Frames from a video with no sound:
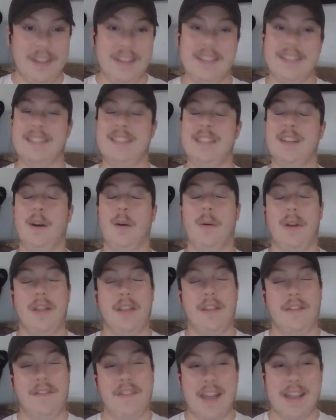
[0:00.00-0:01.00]
He's still one
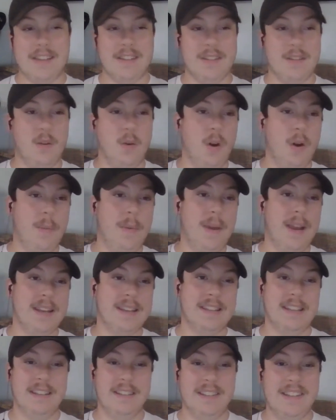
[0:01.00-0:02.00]
of the fastest
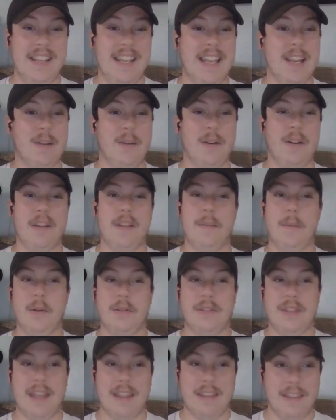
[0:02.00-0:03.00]
quarterbacks in the league, one of the
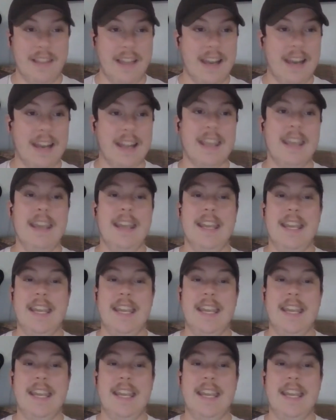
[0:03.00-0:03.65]
most athletic.